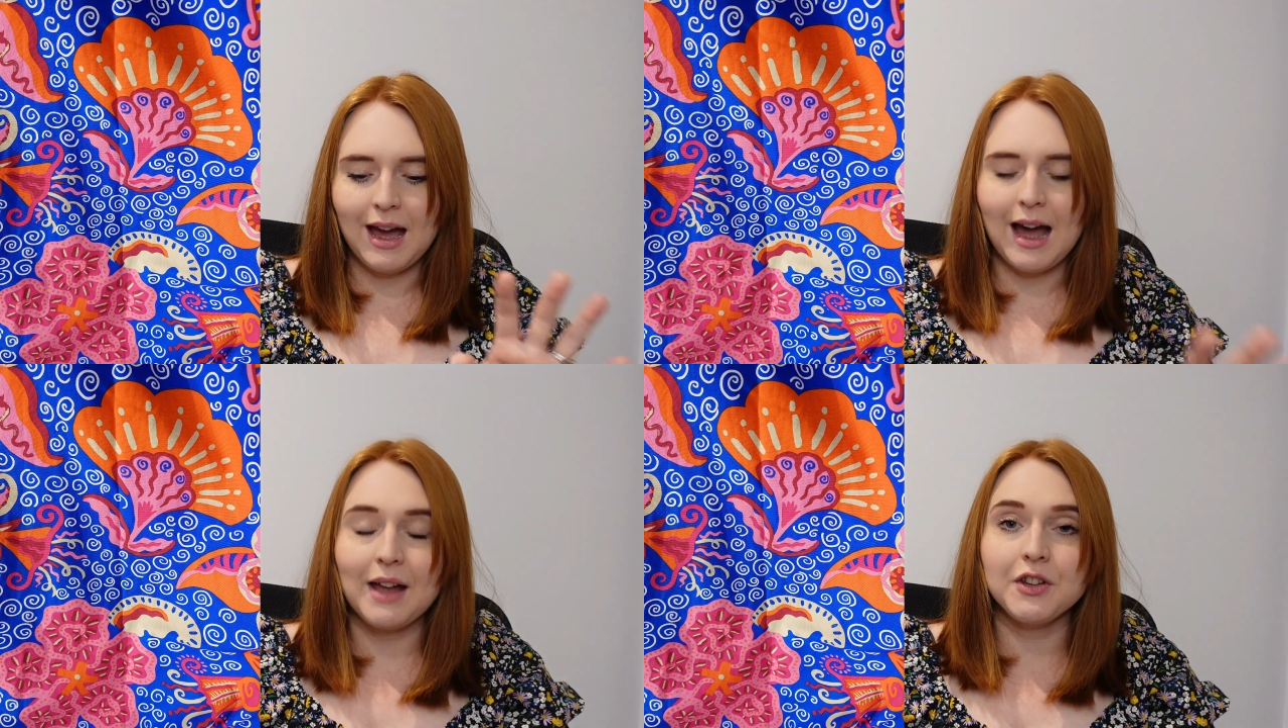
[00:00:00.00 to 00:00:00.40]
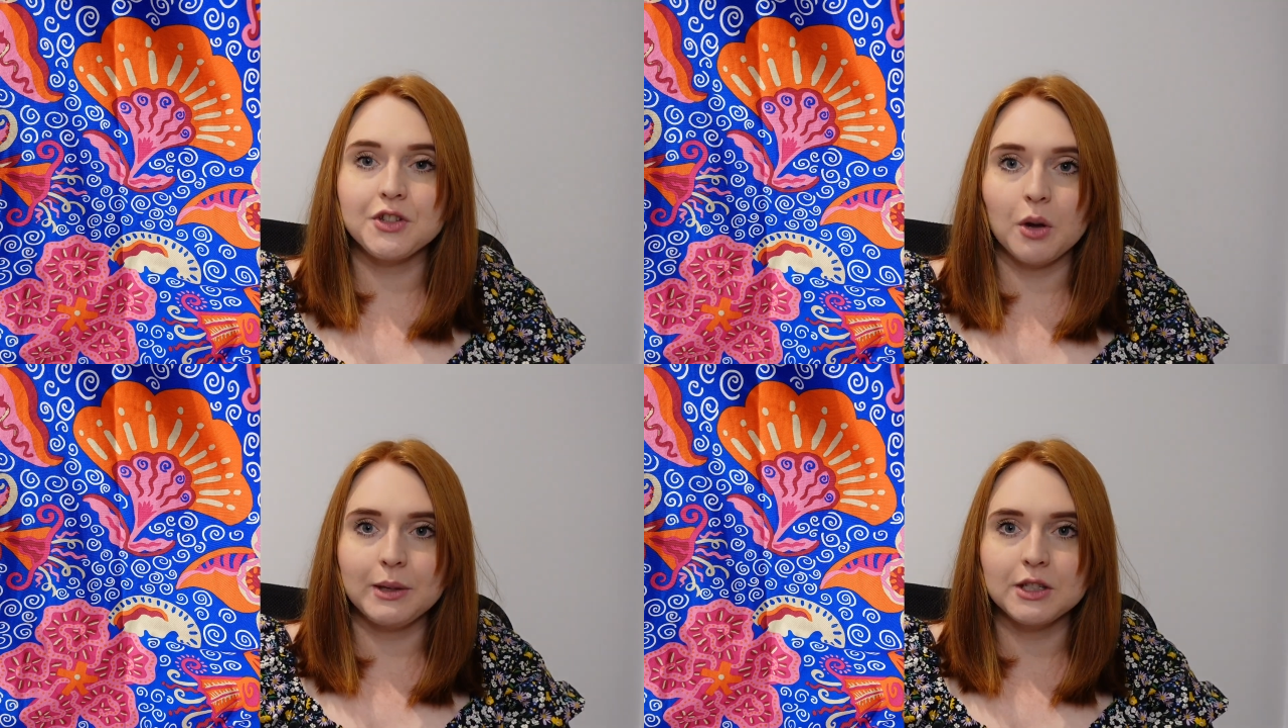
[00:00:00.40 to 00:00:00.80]
at the
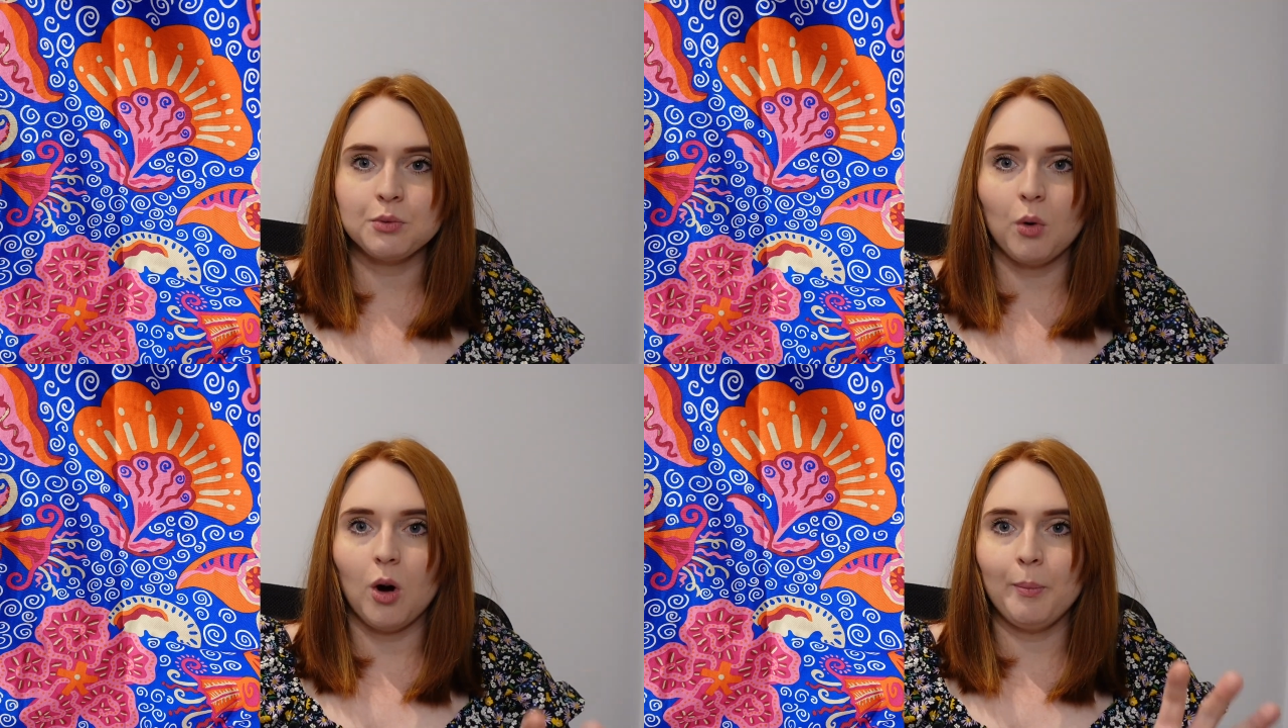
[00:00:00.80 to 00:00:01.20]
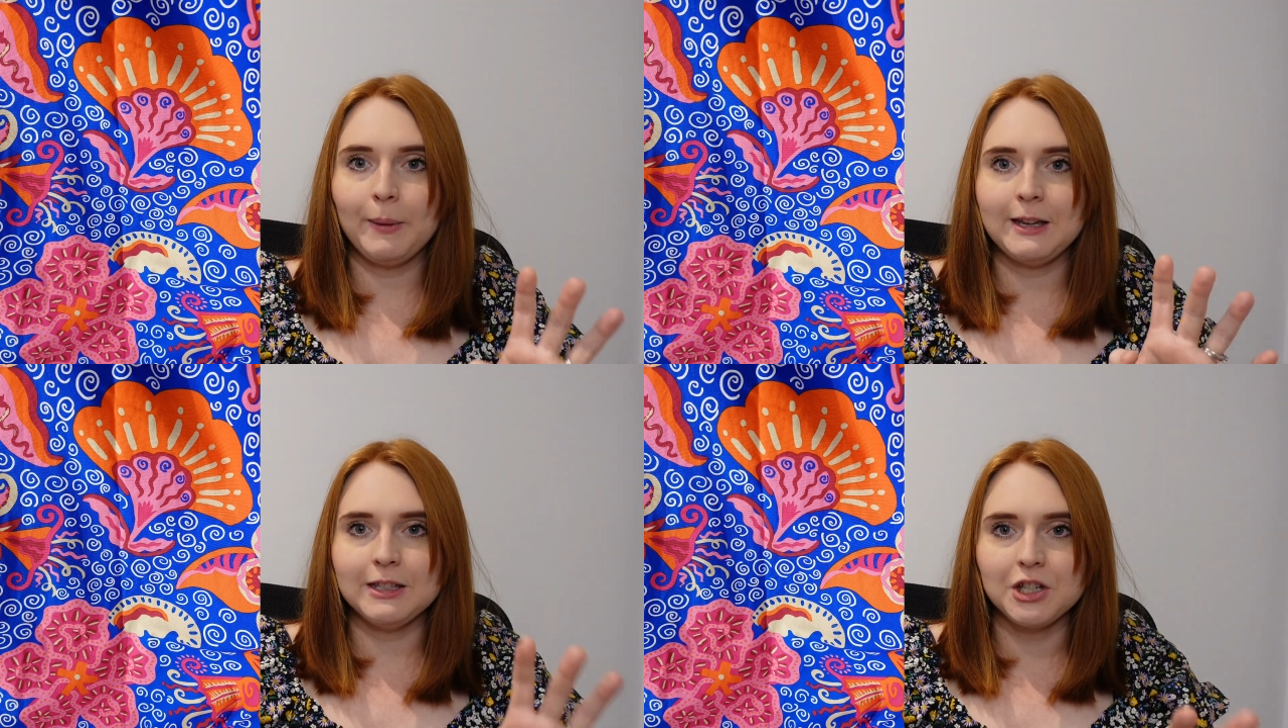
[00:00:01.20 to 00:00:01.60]
sewing swap
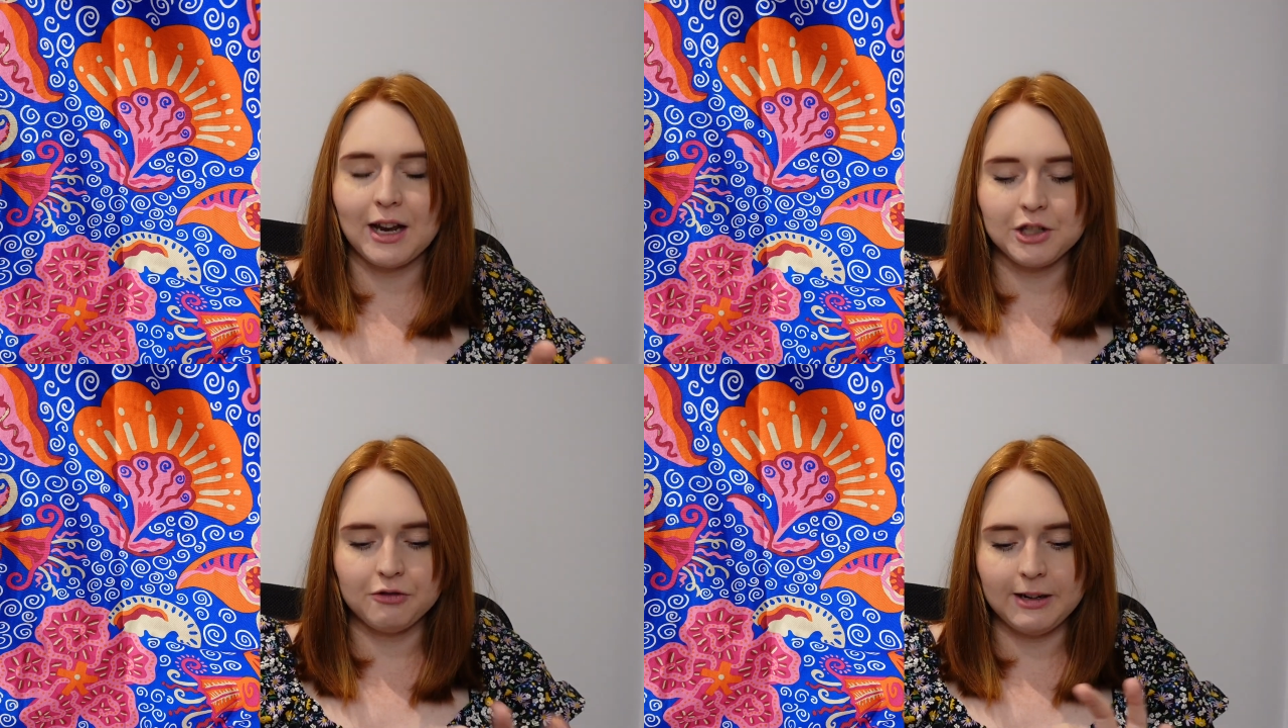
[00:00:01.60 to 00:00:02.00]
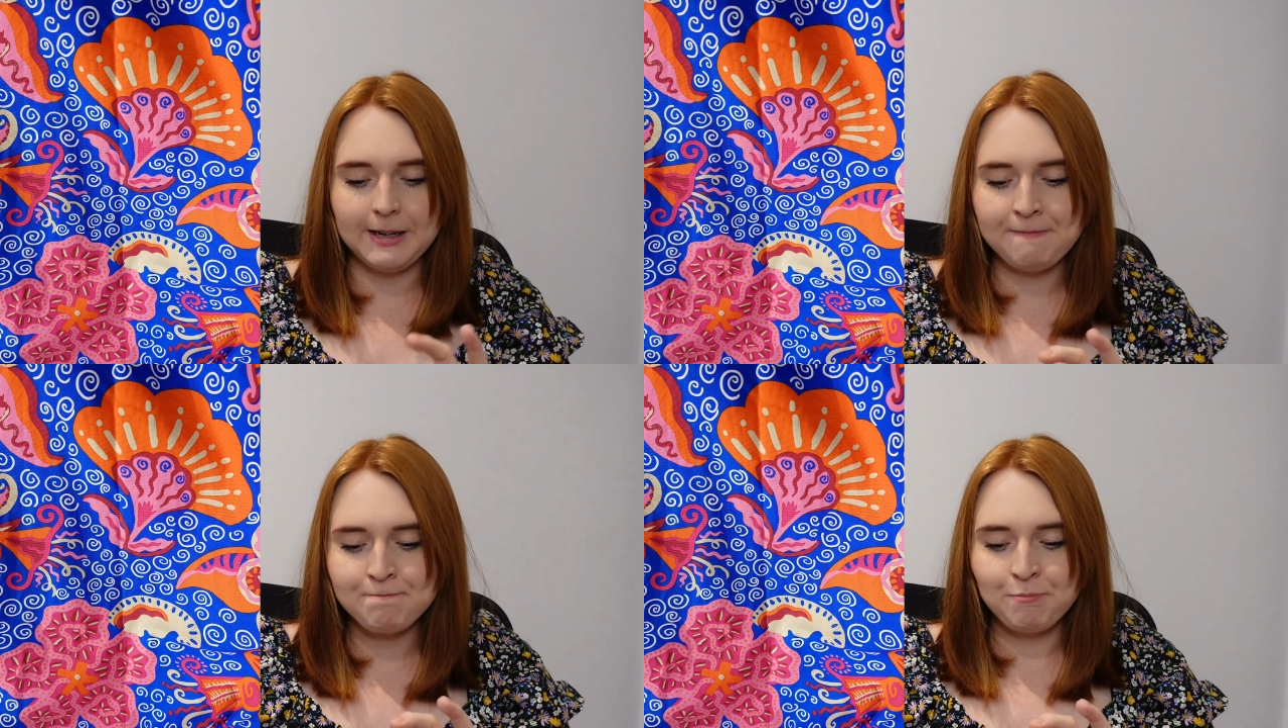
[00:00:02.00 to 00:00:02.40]
in
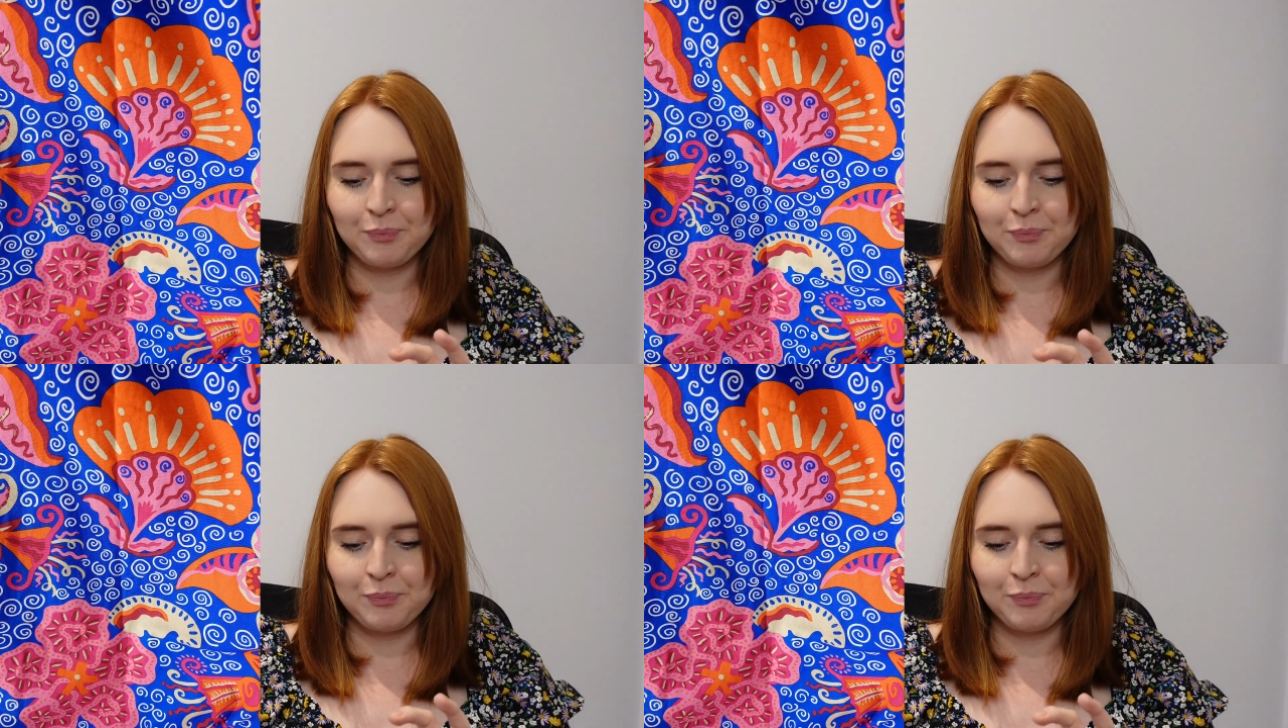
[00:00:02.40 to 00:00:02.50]
January.